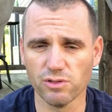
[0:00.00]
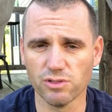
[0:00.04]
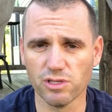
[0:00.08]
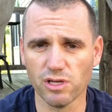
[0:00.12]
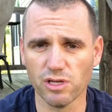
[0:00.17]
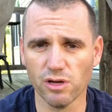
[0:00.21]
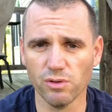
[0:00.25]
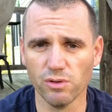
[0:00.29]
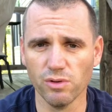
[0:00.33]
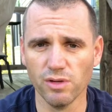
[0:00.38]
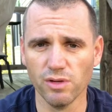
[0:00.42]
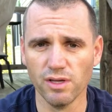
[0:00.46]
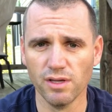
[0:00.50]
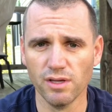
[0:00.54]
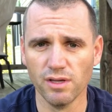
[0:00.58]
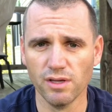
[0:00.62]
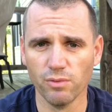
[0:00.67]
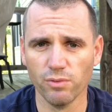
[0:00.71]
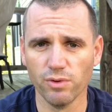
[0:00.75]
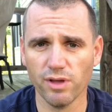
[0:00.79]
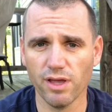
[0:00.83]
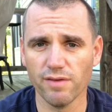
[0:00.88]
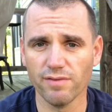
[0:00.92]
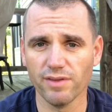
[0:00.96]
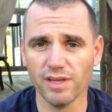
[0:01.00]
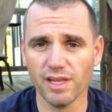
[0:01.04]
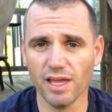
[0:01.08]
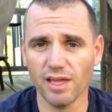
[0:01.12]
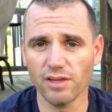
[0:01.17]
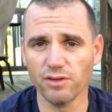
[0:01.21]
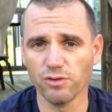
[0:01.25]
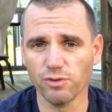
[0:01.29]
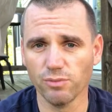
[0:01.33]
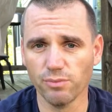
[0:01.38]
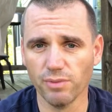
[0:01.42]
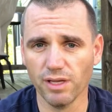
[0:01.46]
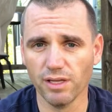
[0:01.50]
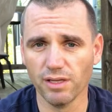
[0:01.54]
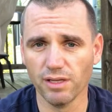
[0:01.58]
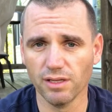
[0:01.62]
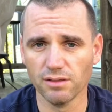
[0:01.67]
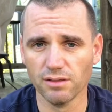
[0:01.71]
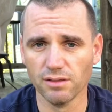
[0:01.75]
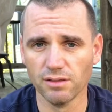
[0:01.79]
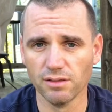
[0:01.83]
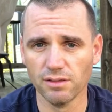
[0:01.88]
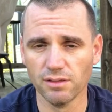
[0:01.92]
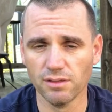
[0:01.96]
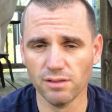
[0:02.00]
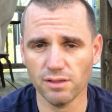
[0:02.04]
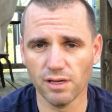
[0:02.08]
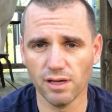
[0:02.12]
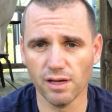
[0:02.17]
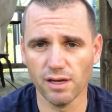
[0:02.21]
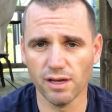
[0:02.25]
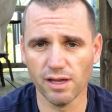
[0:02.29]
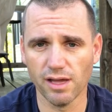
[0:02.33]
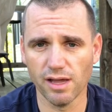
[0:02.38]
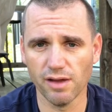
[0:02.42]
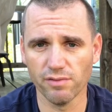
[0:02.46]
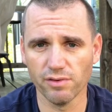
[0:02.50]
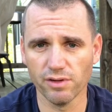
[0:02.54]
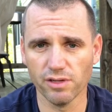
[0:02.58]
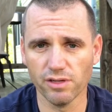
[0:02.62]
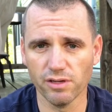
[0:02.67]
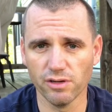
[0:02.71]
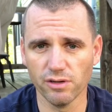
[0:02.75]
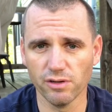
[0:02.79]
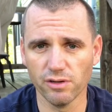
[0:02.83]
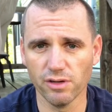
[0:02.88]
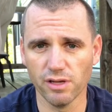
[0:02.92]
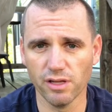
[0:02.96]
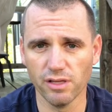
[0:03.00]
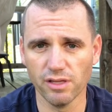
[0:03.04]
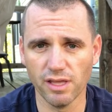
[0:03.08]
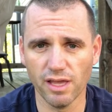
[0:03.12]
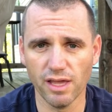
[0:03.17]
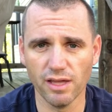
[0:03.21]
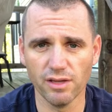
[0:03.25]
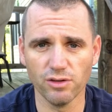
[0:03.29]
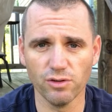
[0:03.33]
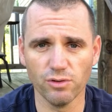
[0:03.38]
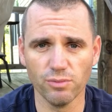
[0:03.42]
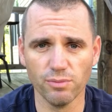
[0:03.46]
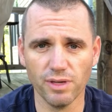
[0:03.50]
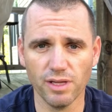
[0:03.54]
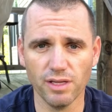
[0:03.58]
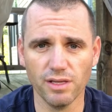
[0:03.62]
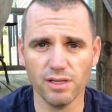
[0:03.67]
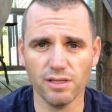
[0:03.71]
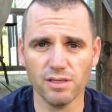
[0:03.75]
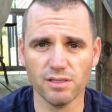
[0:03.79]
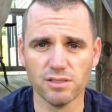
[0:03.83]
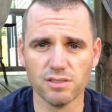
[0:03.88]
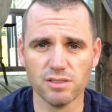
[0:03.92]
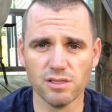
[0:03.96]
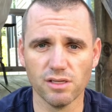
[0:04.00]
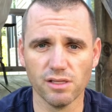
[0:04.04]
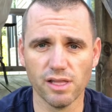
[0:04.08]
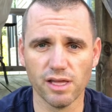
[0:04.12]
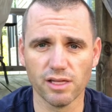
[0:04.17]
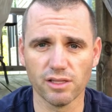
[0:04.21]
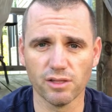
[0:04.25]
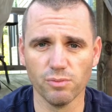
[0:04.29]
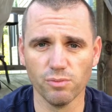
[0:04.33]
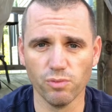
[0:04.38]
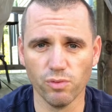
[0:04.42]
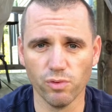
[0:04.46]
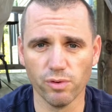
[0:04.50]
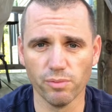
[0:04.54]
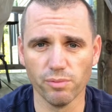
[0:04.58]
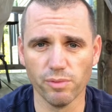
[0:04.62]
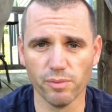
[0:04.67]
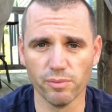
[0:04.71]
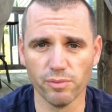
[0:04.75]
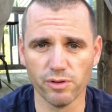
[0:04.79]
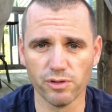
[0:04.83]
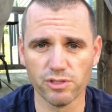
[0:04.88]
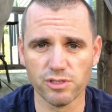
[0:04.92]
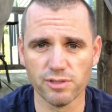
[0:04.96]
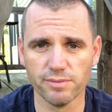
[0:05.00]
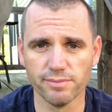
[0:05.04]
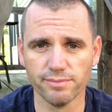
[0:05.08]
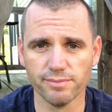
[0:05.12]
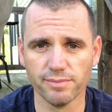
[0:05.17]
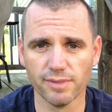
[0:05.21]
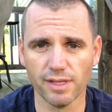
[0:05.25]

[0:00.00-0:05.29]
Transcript: So, we have an annual meeting every year, and the annual meeting is to elect the board members.